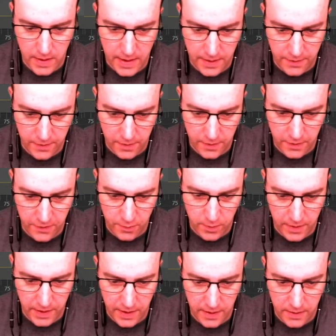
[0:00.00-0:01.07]
and this
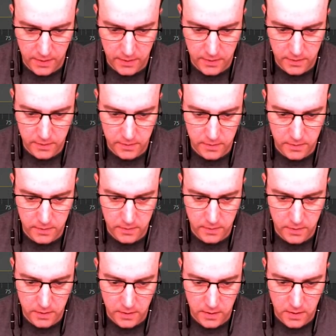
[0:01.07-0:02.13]
one here.
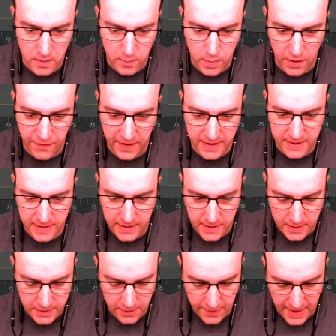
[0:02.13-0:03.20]
Our lines that we
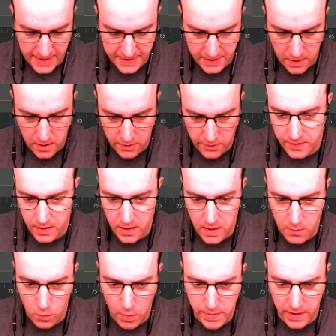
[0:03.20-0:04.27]
need just there.
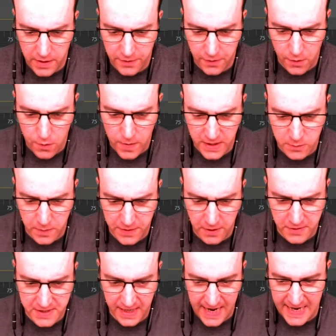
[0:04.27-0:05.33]
And what we're going to do is with
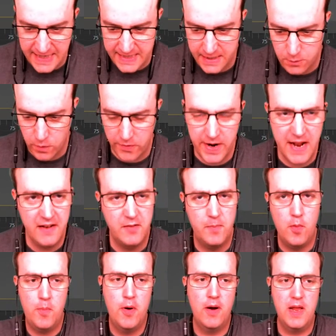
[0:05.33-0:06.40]
those selected, we're in
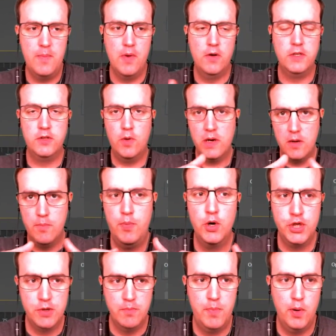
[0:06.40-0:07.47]
editable poly mode, so I can
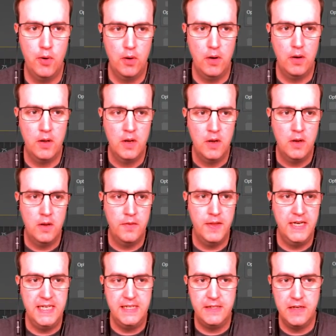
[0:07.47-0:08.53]
push and pull
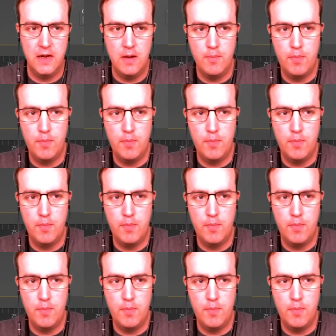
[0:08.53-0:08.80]
these